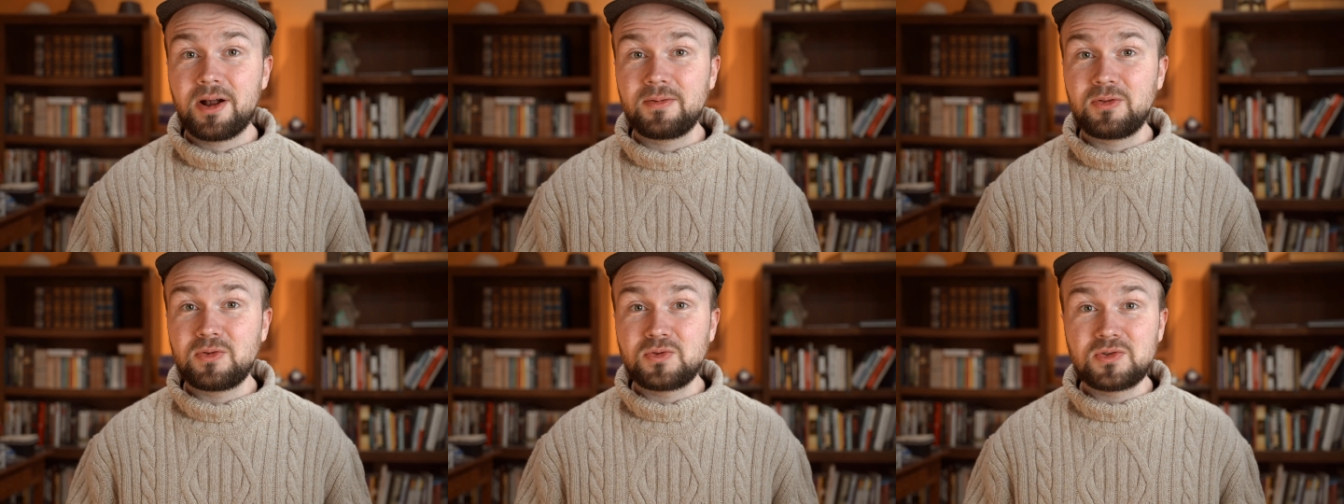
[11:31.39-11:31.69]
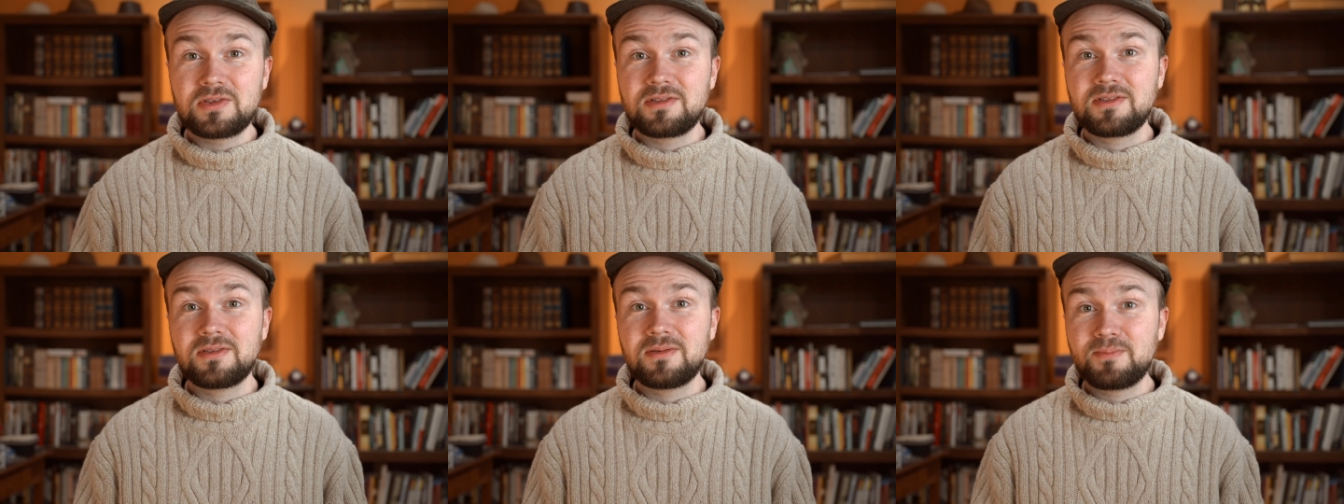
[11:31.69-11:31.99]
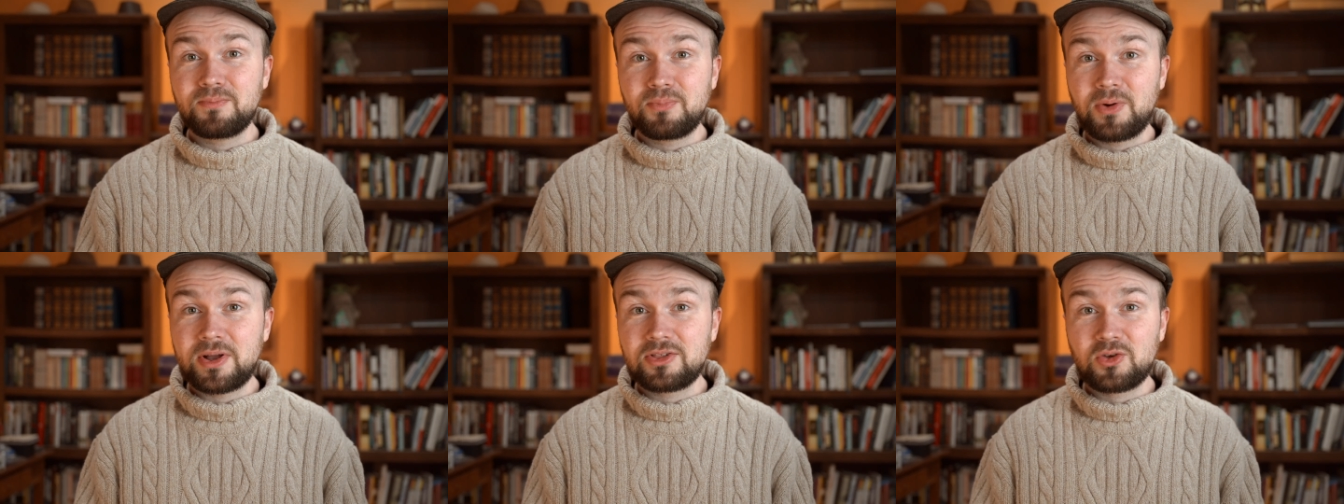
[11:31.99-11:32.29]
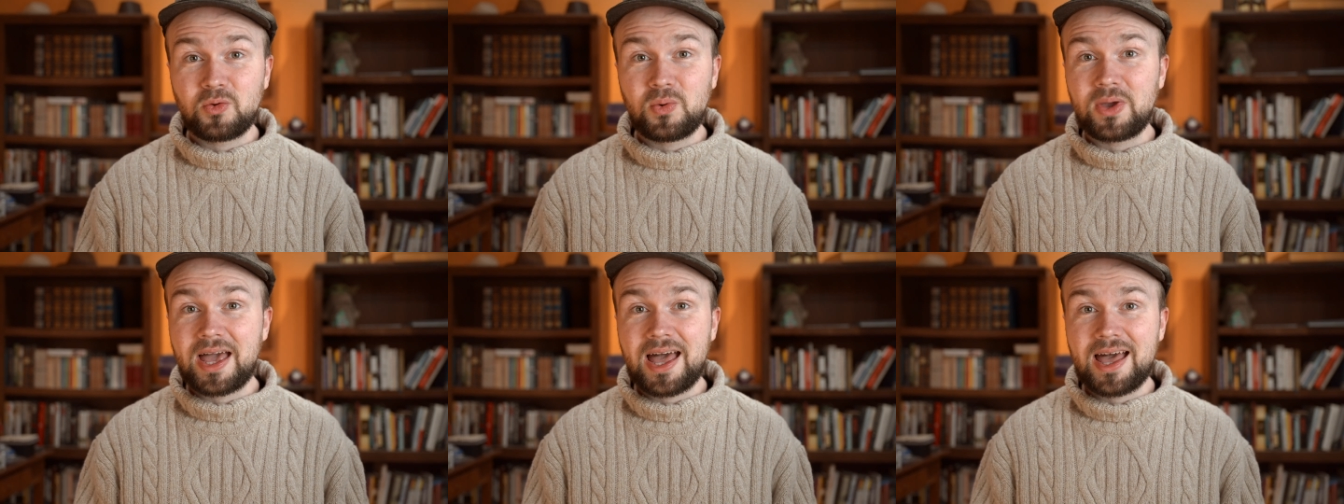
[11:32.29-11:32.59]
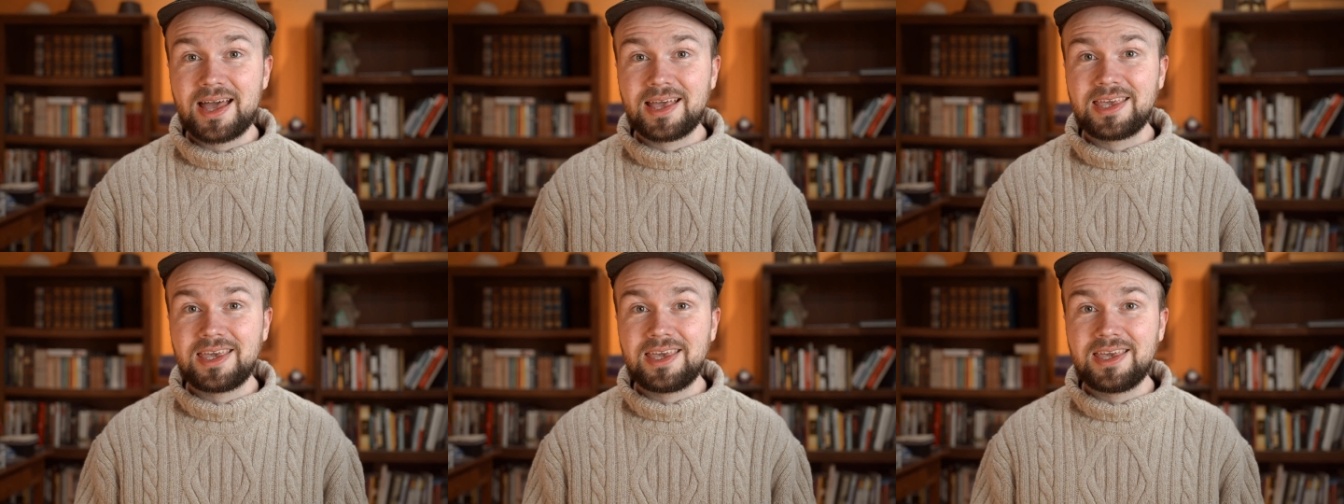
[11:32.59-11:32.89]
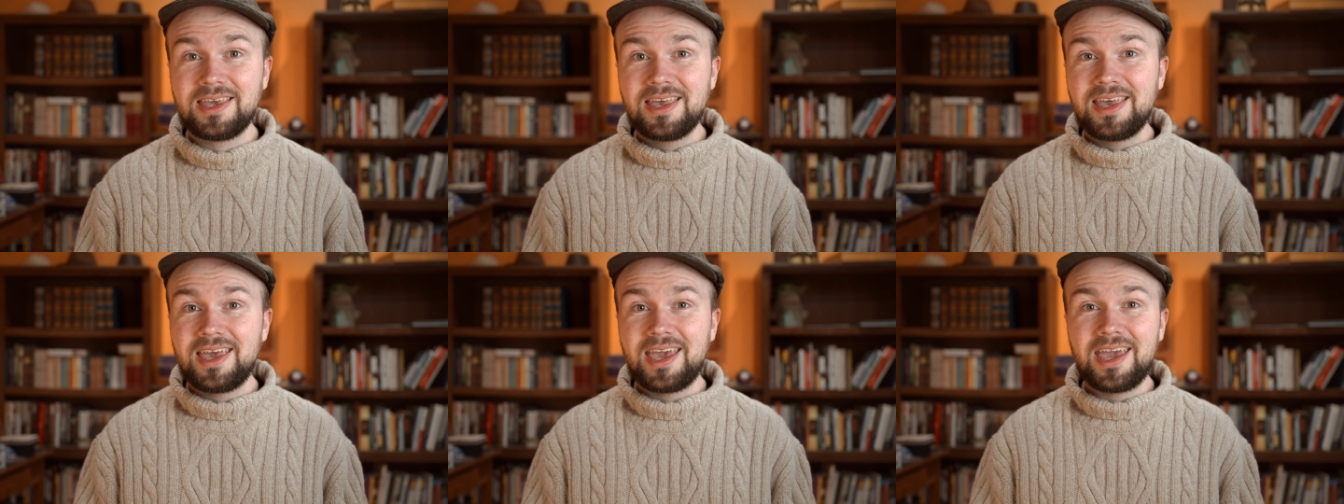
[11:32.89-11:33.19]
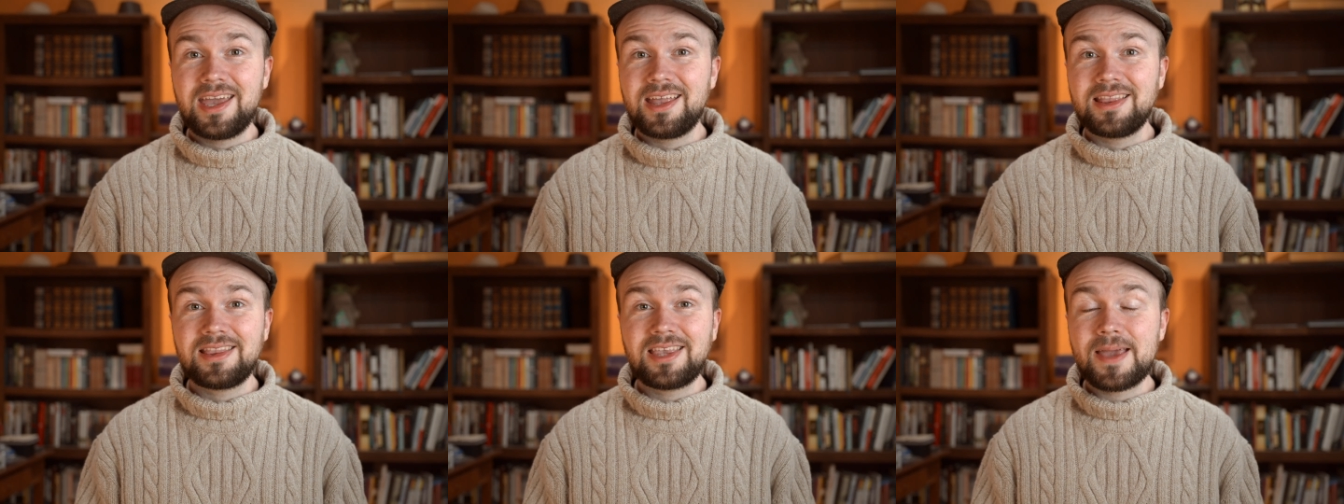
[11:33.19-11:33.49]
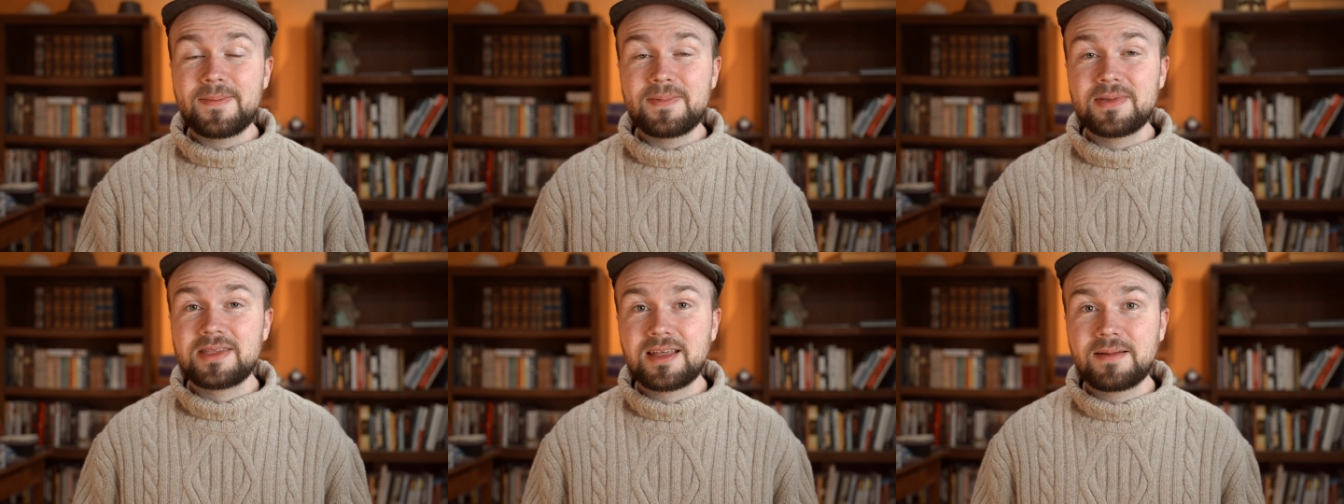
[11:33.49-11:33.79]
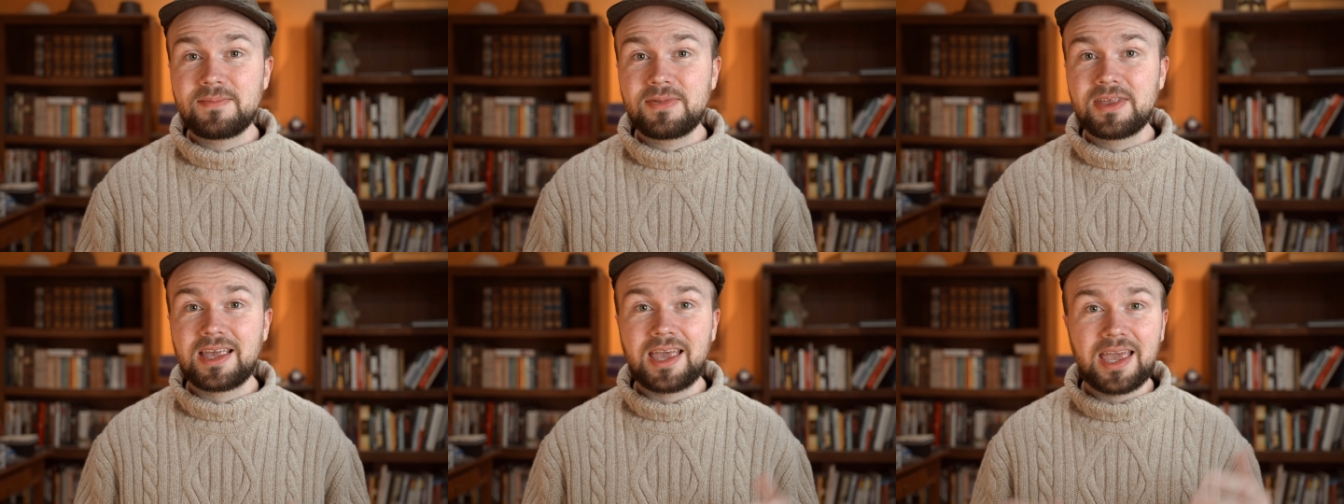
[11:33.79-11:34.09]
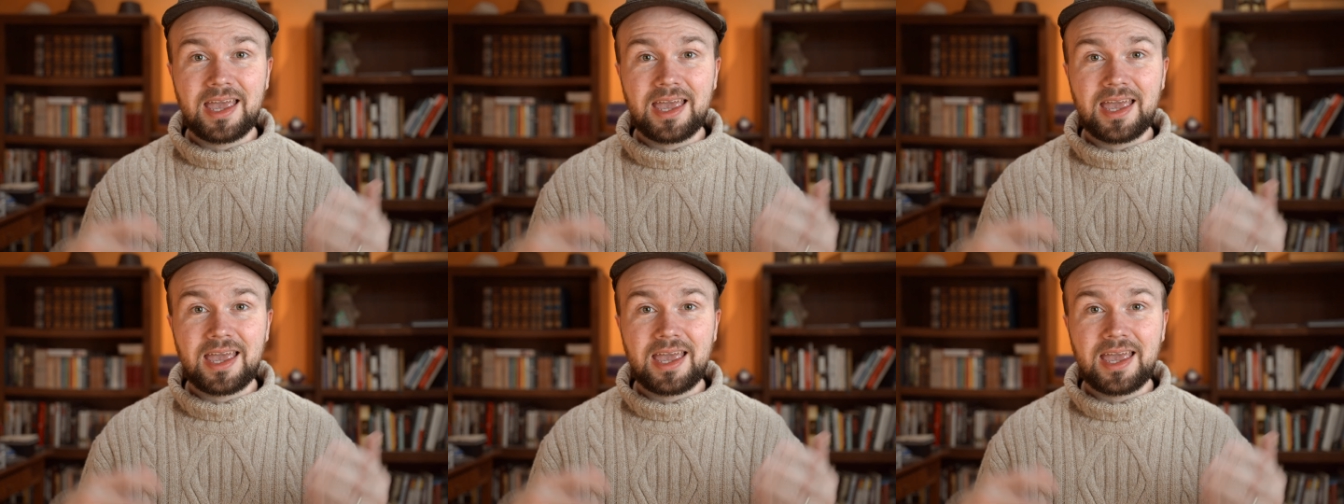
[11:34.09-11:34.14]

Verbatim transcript: You just press a quick hotkey and type in something